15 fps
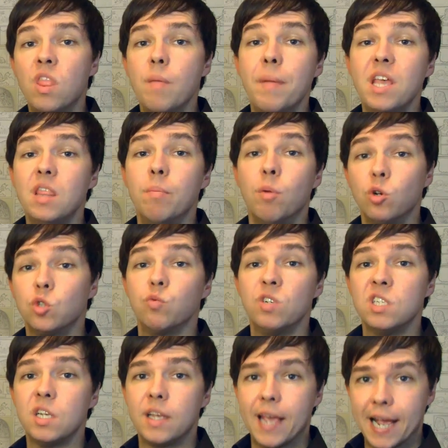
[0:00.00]
they made the most
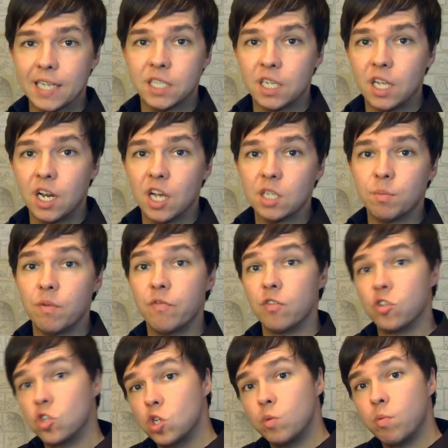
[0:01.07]
recent casting announcement for the
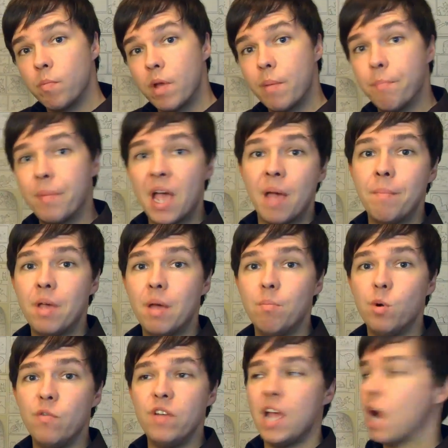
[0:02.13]
Superman Batman
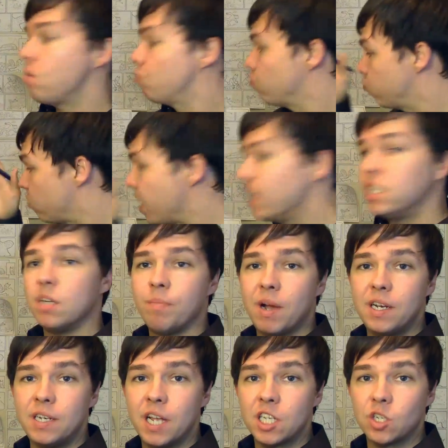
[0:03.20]
movie, I ran to my
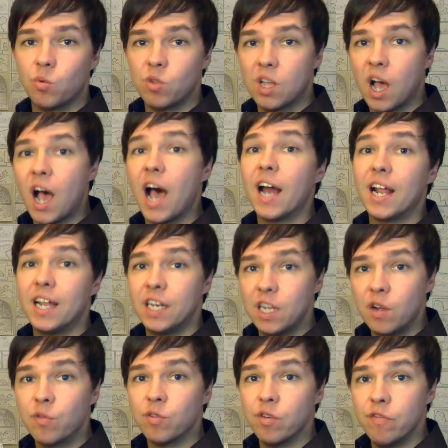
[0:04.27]
desk with a hot
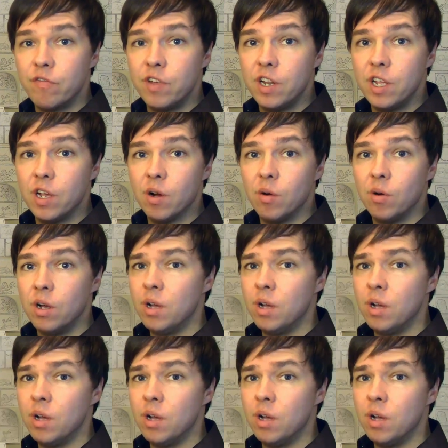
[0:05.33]
idea for a video.